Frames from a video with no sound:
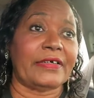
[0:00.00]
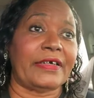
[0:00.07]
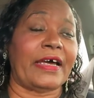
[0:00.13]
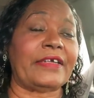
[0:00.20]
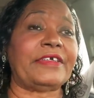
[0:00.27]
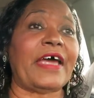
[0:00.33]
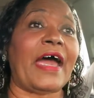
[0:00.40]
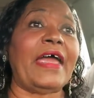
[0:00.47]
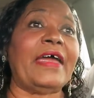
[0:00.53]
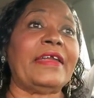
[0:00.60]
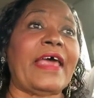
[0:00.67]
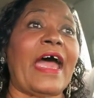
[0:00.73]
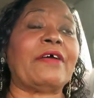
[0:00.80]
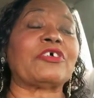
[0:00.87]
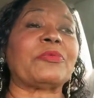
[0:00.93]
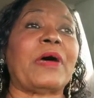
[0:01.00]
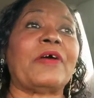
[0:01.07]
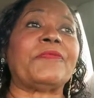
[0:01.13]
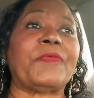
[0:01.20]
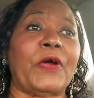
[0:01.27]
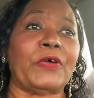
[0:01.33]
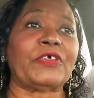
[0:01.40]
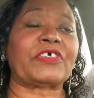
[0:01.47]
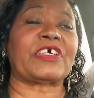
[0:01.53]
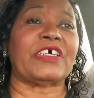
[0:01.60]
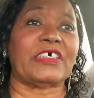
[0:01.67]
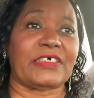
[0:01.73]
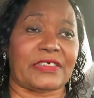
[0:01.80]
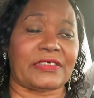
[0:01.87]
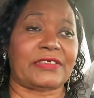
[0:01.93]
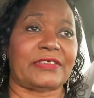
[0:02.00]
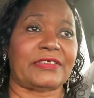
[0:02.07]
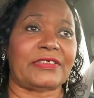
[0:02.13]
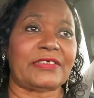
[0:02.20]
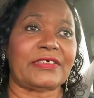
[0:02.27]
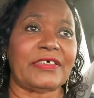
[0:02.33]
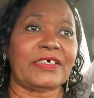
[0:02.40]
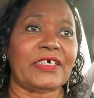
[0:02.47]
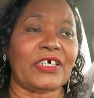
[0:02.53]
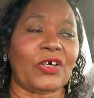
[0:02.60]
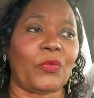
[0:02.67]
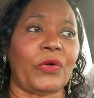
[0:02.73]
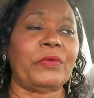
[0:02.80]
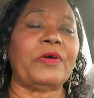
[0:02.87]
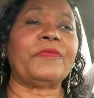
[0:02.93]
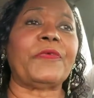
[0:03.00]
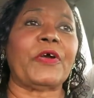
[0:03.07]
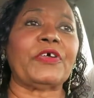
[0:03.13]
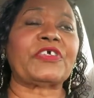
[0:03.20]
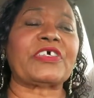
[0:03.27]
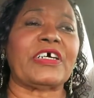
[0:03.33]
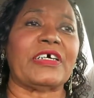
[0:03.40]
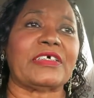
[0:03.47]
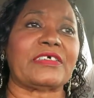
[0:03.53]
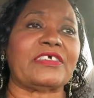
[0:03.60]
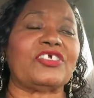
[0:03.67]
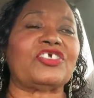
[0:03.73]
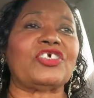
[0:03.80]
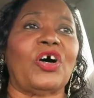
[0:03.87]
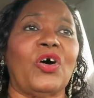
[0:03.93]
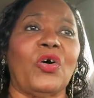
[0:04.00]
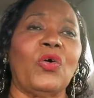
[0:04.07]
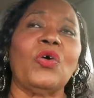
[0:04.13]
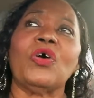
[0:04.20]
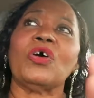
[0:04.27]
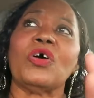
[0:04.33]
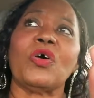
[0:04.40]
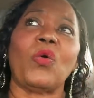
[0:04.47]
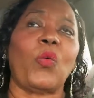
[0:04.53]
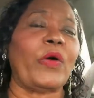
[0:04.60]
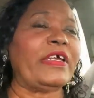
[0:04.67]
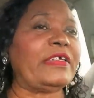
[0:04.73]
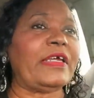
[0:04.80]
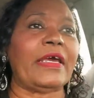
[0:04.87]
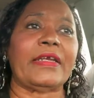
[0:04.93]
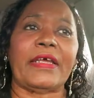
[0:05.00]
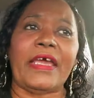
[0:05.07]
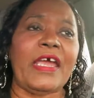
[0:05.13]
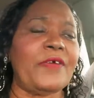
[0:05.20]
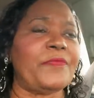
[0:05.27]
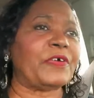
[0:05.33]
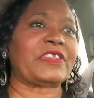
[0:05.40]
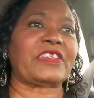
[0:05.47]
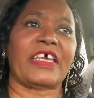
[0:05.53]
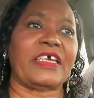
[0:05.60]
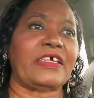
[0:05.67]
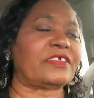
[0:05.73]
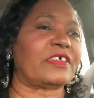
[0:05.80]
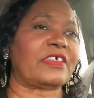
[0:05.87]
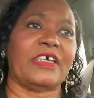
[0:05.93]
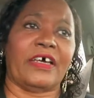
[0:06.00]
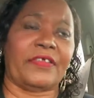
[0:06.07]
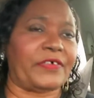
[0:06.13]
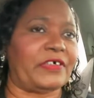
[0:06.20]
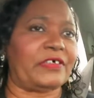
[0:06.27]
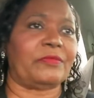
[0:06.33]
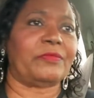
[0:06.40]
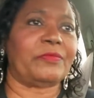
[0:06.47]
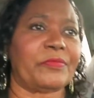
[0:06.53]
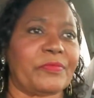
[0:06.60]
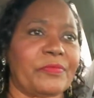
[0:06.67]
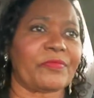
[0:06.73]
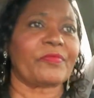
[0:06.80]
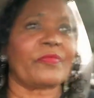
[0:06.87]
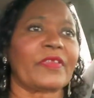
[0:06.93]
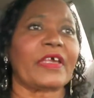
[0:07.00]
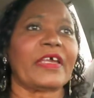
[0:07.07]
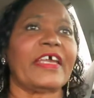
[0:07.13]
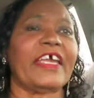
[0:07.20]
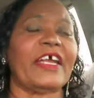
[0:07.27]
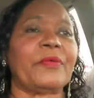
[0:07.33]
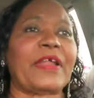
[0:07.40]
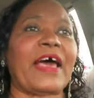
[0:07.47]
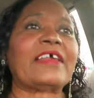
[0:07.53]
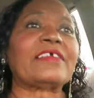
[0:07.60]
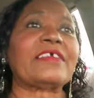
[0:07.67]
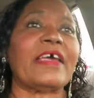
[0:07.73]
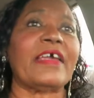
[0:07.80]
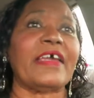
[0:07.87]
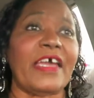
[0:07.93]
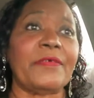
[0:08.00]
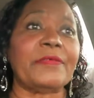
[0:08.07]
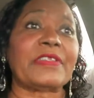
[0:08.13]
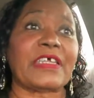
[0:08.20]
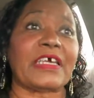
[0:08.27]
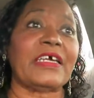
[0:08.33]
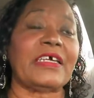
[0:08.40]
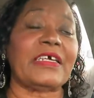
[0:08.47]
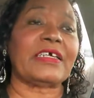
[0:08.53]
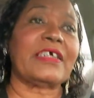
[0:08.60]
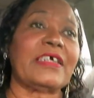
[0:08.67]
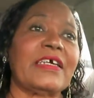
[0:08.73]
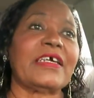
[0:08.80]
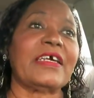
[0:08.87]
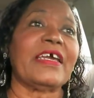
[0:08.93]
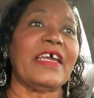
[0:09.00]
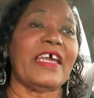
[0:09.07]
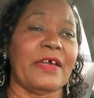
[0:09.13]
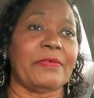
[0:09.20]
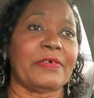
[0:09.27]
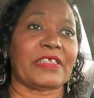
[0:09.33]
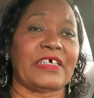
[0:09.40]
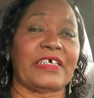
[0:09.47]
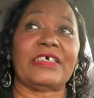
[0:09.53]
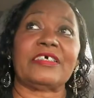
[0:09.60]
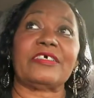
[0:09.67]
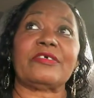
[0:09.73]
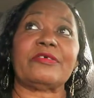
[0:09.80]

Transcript: Now Diane and I was my first cousin. We were first cousins, so we did everything together. And when I say everything, everything.